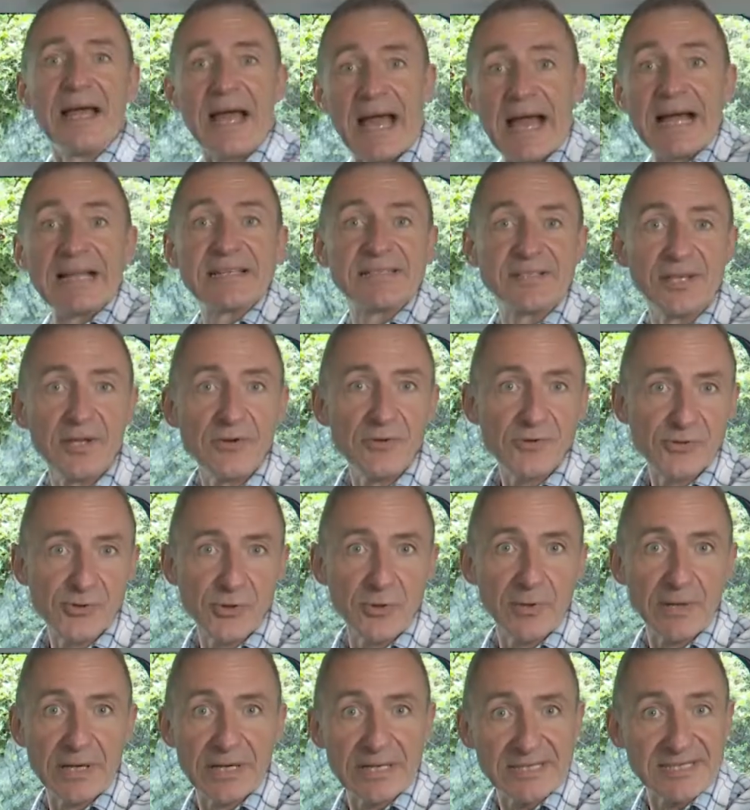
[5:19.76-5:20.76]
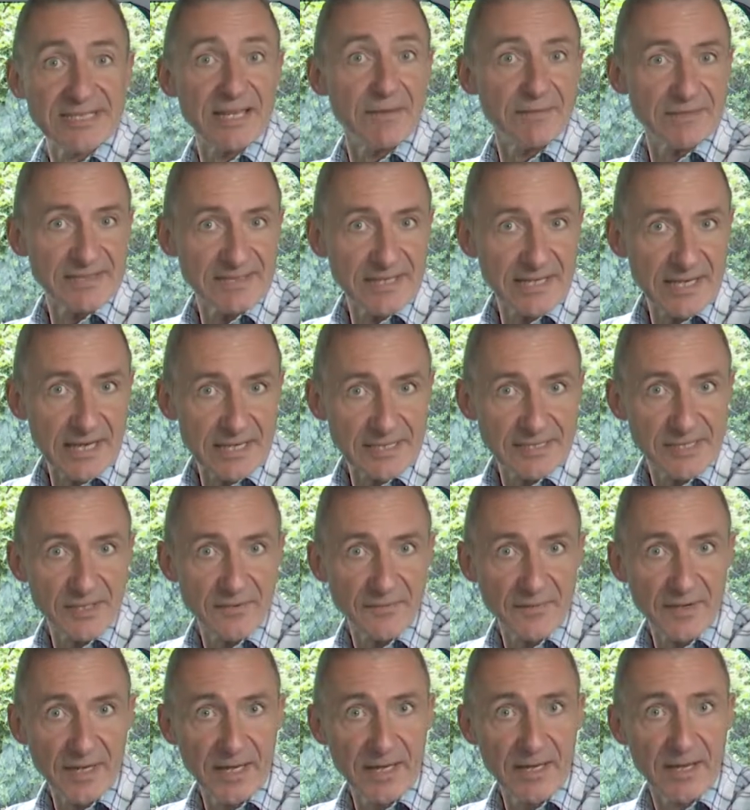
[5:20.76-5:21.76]
As usual in a seven seat
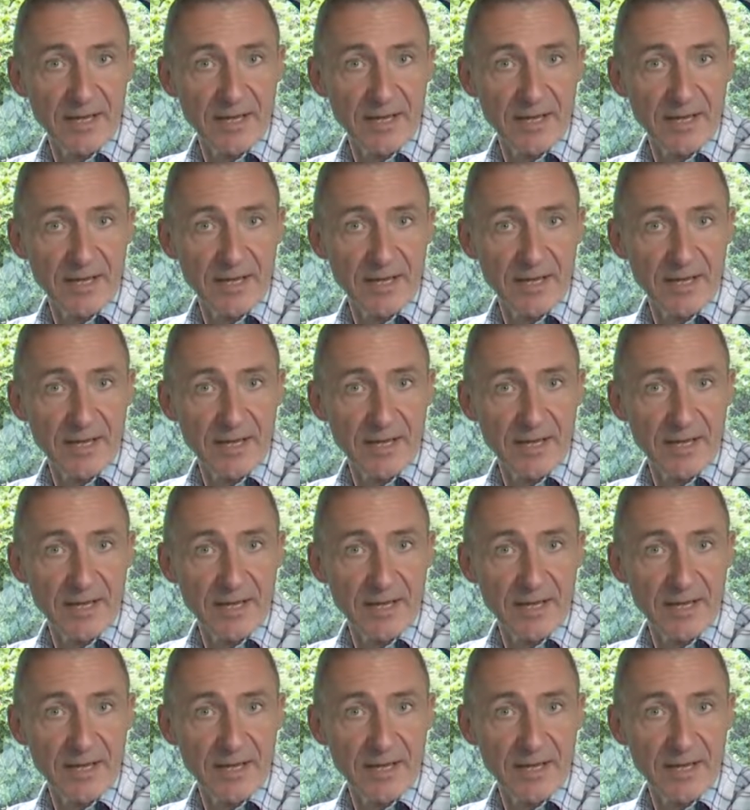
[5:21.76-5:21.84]
SUV,